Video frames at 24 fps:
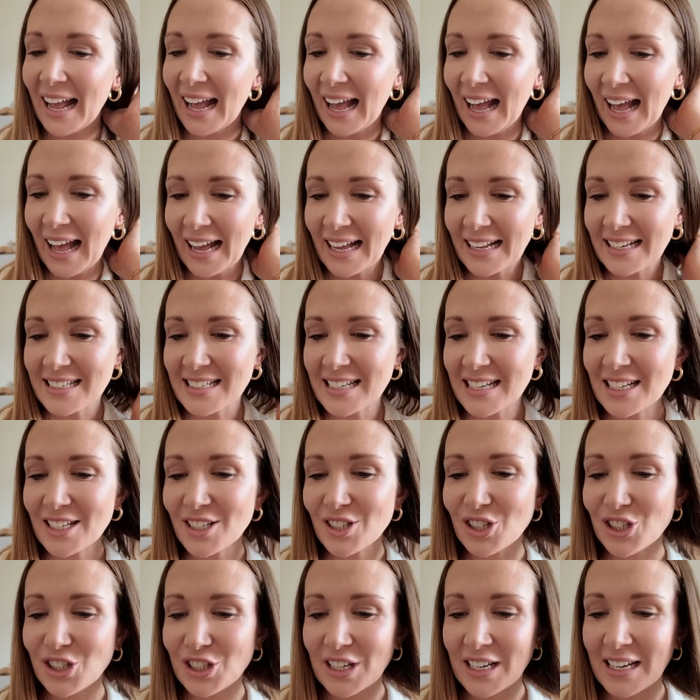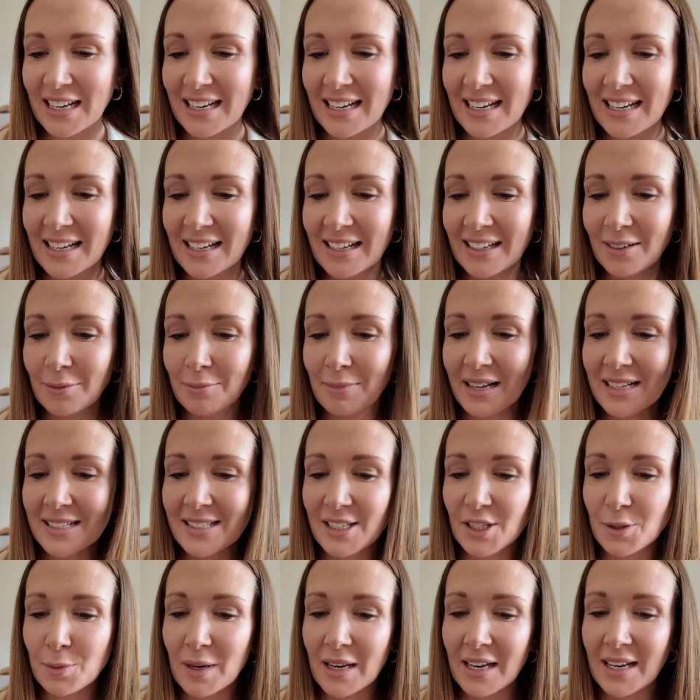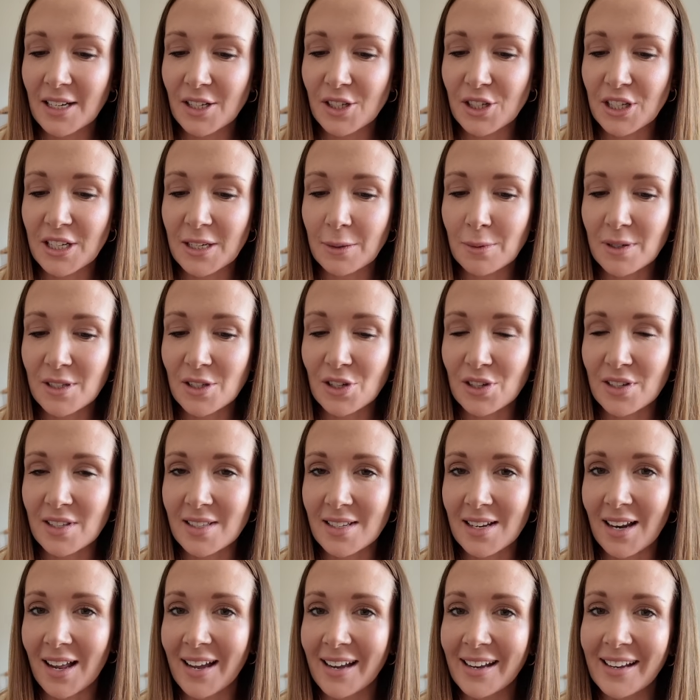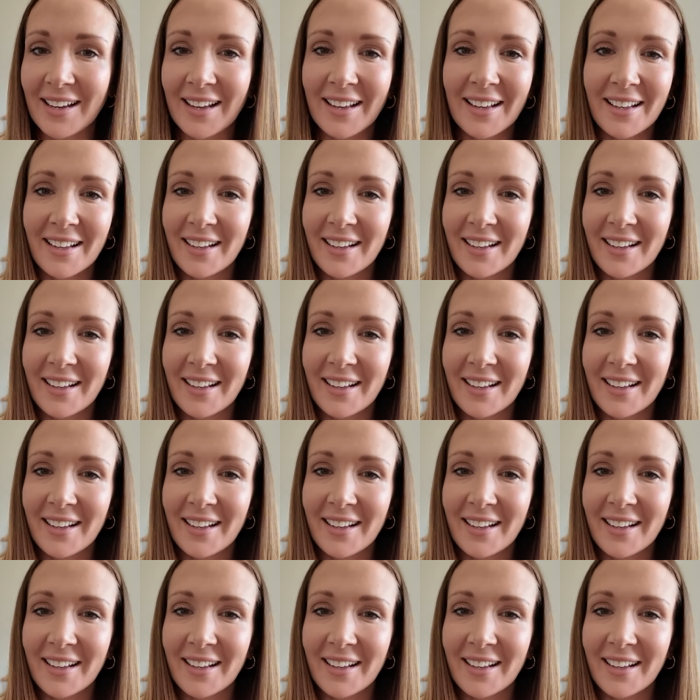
And she messaged me and she was just like,